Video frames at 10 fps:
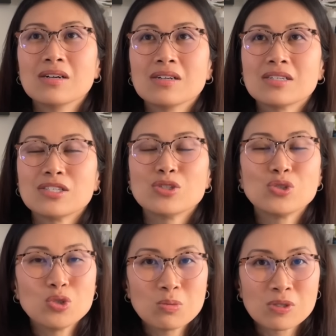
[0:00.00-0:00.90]

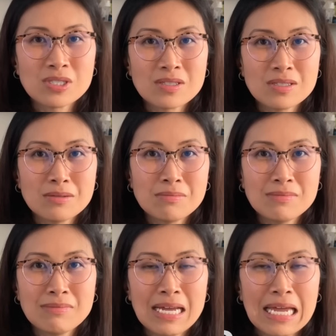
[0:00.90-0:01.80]

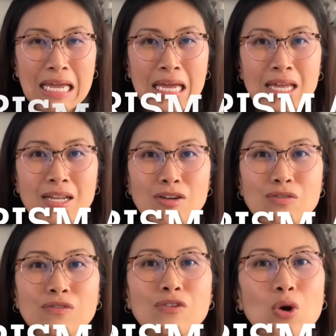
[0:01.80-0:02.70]
consumerism and
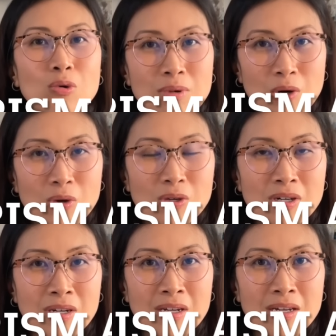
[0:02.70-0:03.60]
FOMO
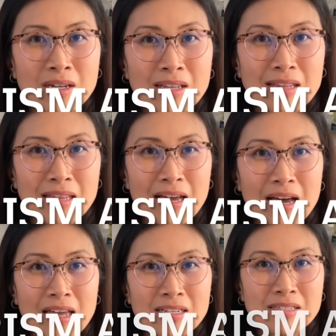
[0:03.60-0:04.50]

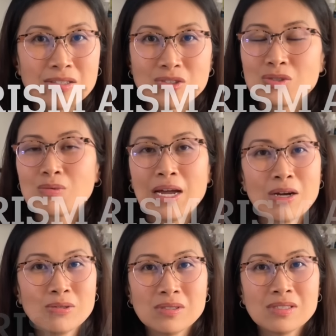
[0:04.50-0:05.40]
that
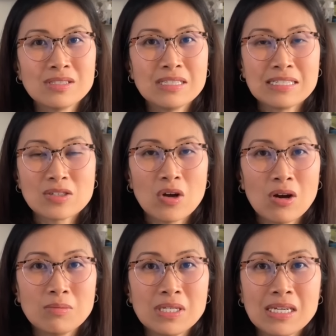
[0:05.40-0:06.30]
surrounds this
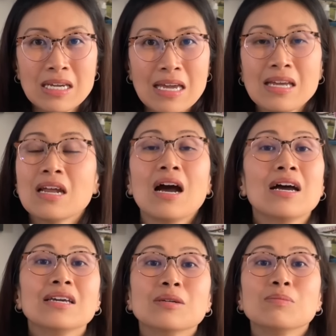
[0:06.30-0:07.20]
hobby. And
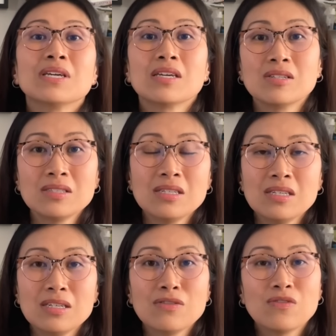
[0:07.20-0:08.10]
I am
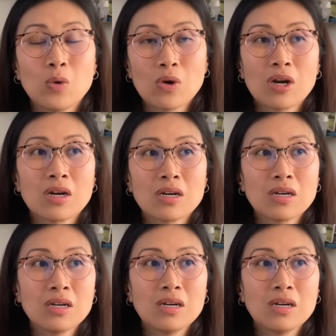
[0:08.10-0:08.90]
guilty for